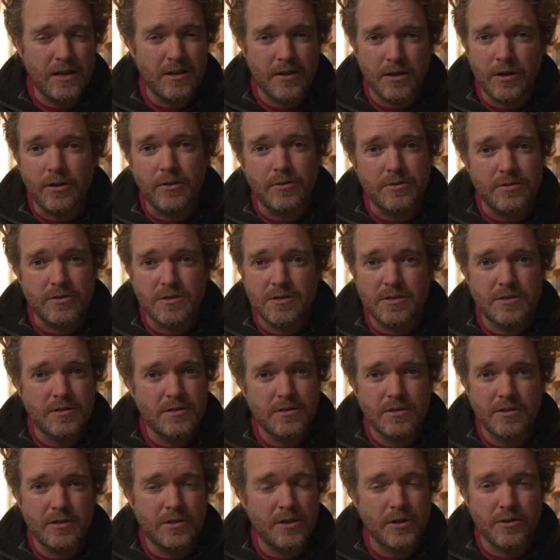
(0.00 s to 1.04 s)
those
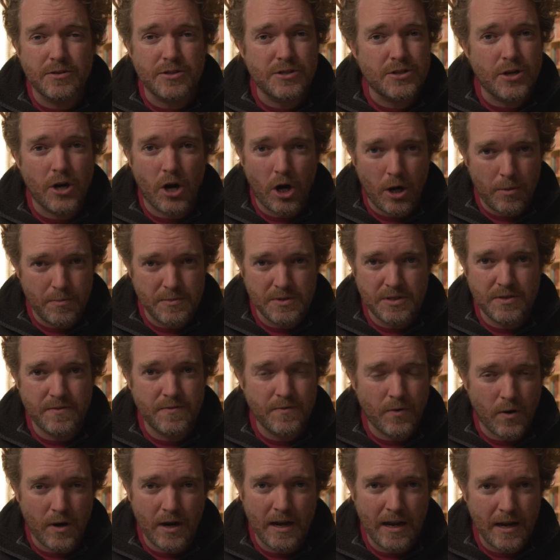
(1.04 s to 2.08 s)
terms
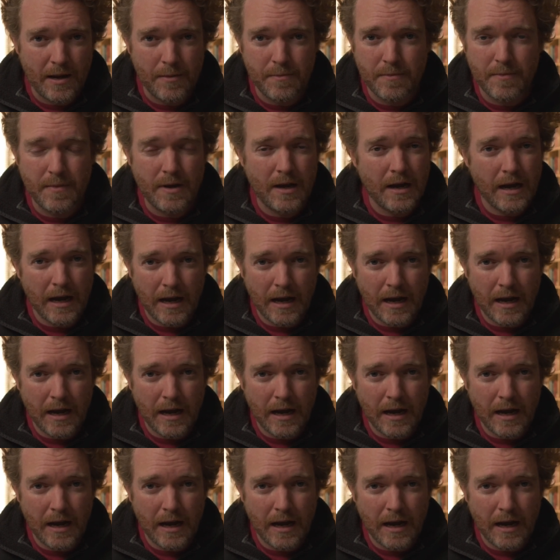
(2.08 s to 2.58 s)
for him.